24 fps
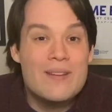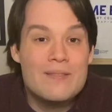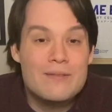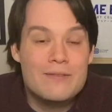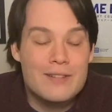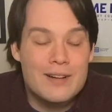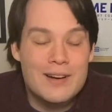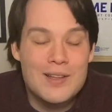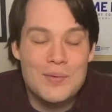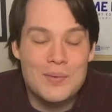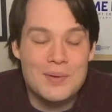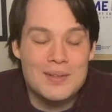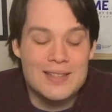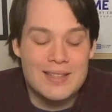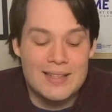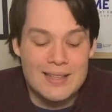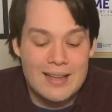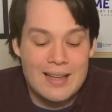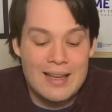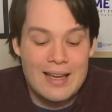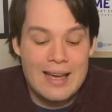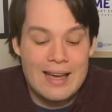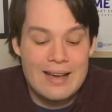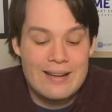frequently,
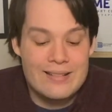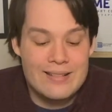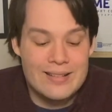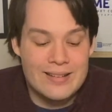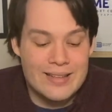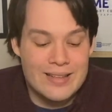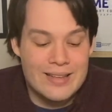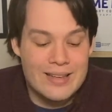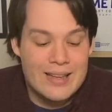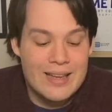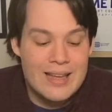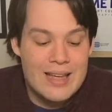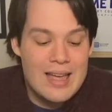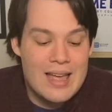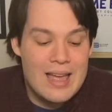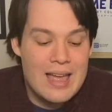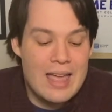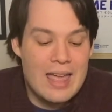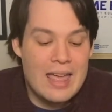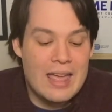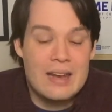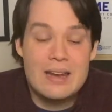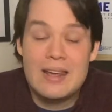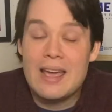actually,
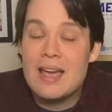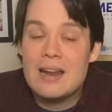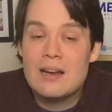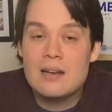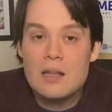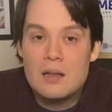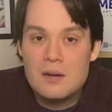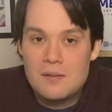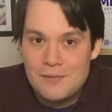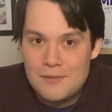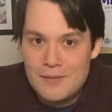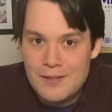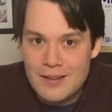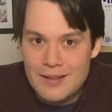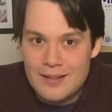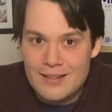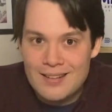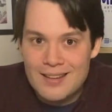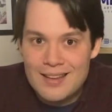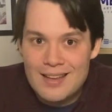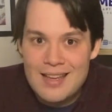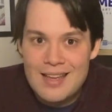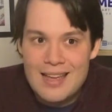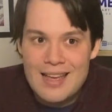and I had a lot of fun.
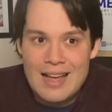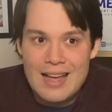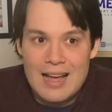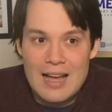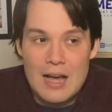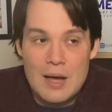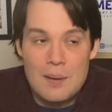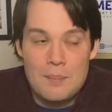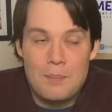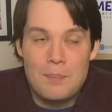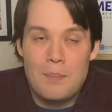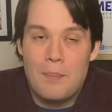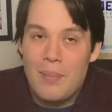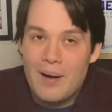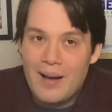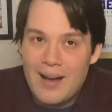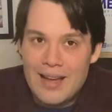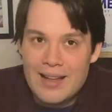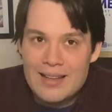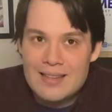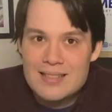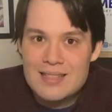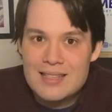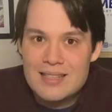
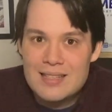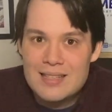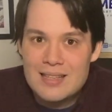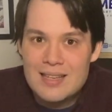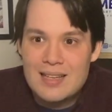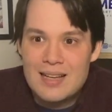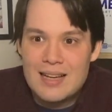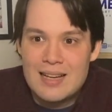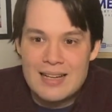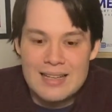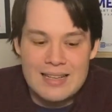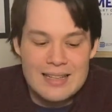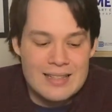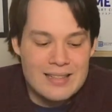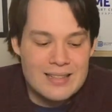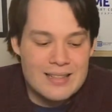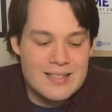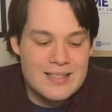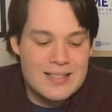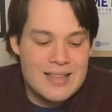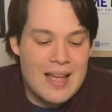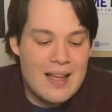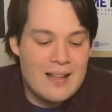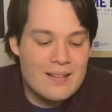But
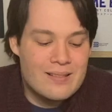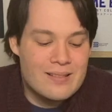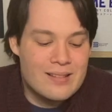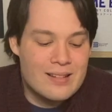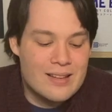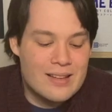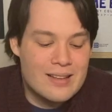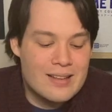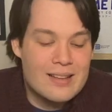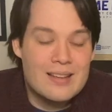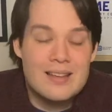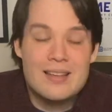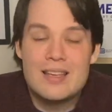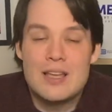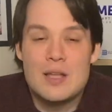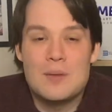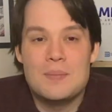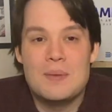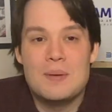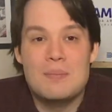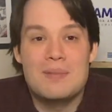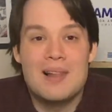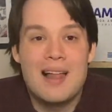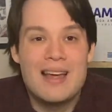nostalgia can
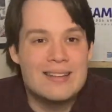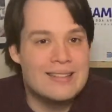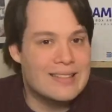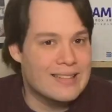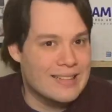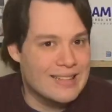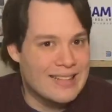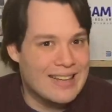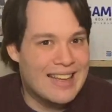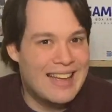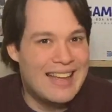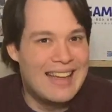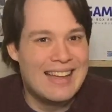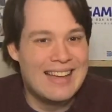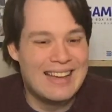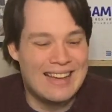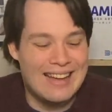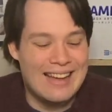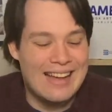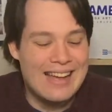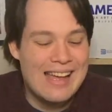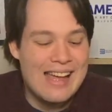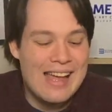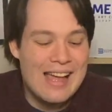be blinding.
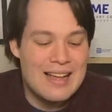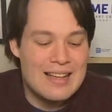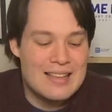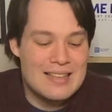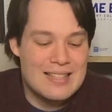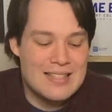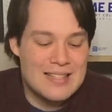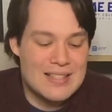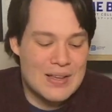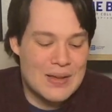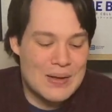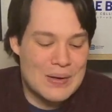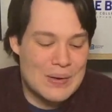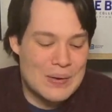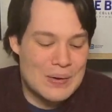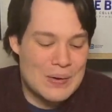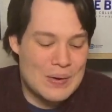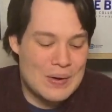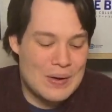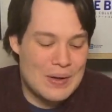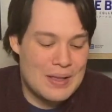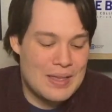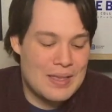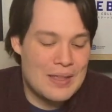
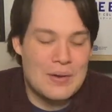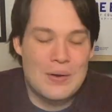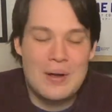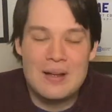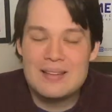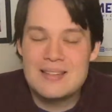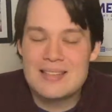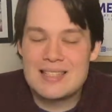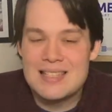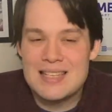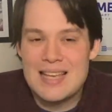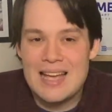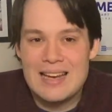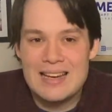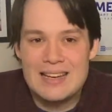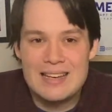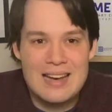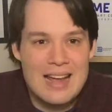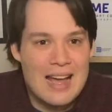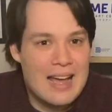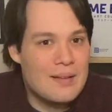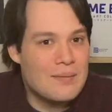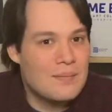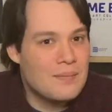So, I decided
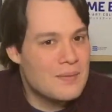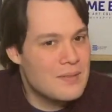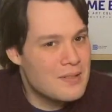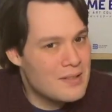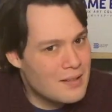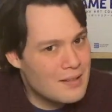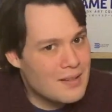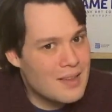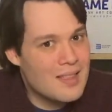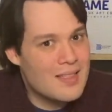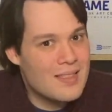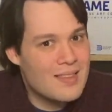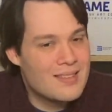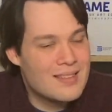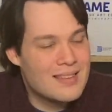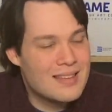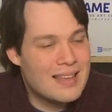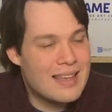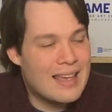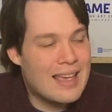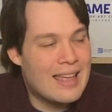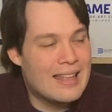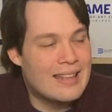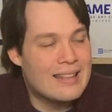I should get this
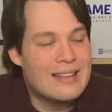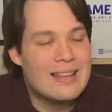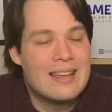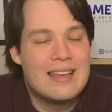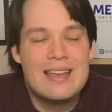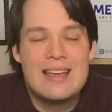again,